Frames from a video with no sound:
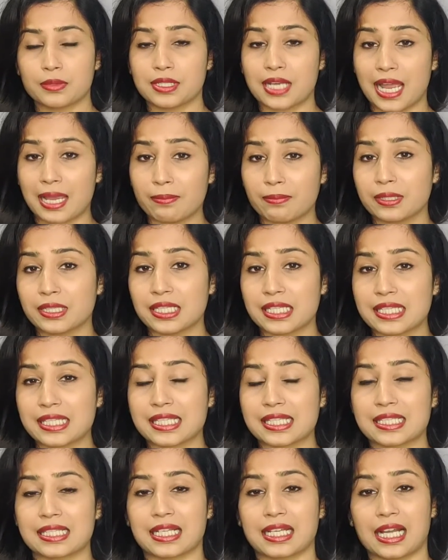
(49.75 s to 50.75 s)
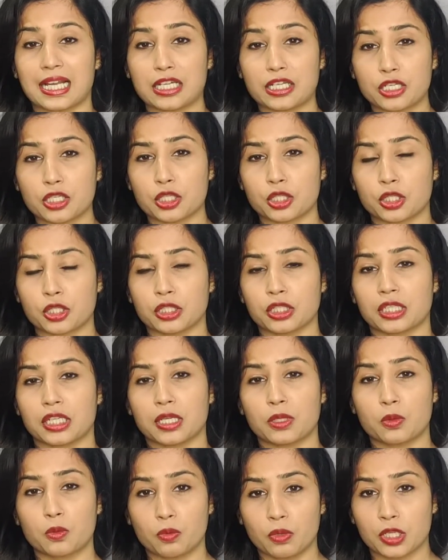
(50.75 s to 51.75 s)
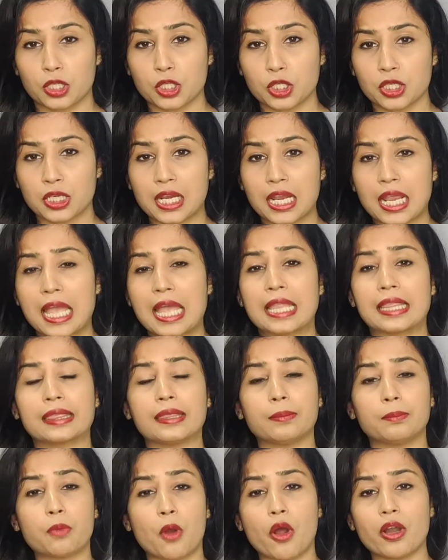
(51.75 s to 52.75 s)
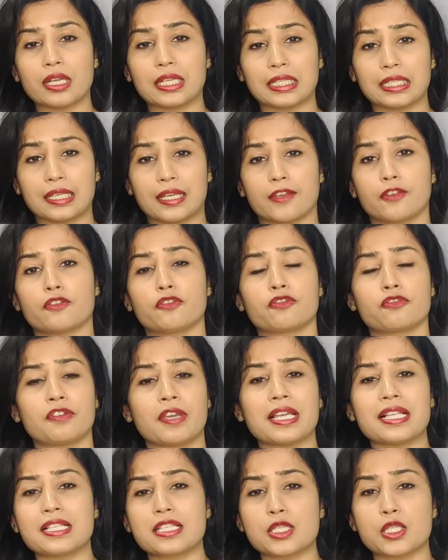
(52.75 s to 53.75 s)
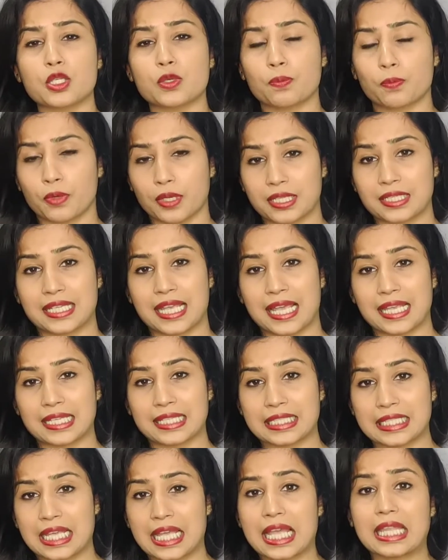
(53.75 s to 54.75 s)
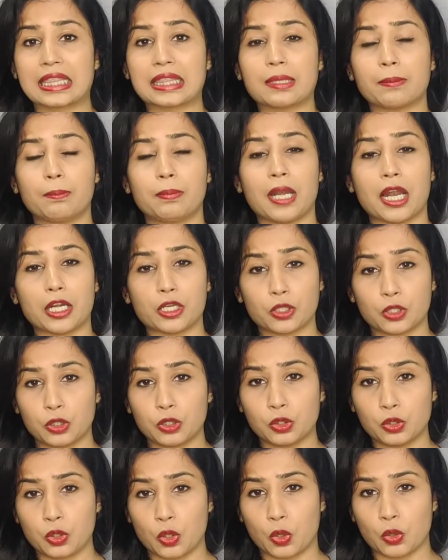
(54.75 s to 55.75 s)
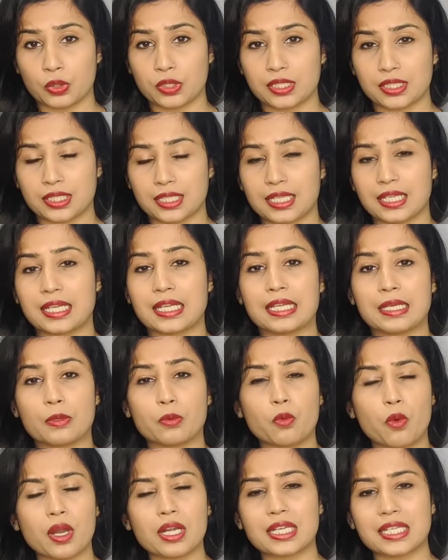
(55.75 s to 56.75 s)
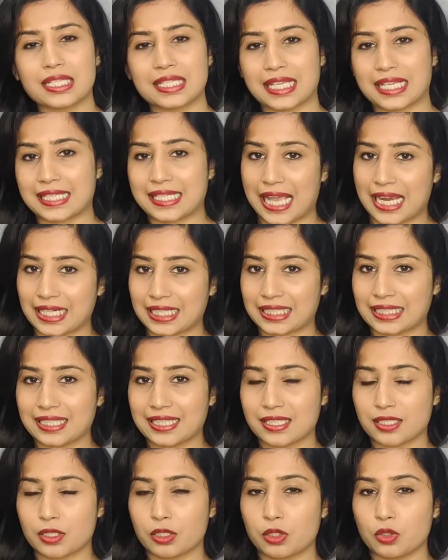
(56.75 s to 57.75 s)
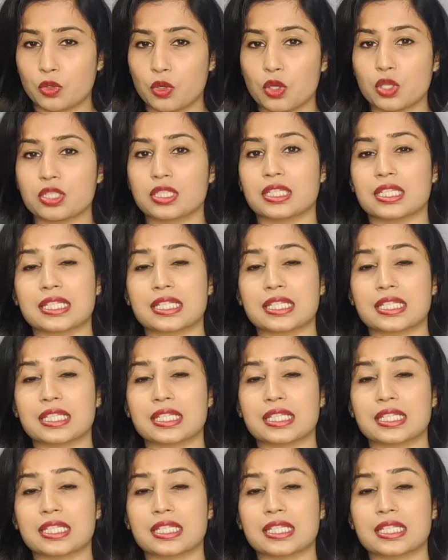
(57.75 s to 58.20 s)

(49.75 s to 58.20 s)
diabetes is a condition in which the body fails to process the blood glucose what is exactly this glucose?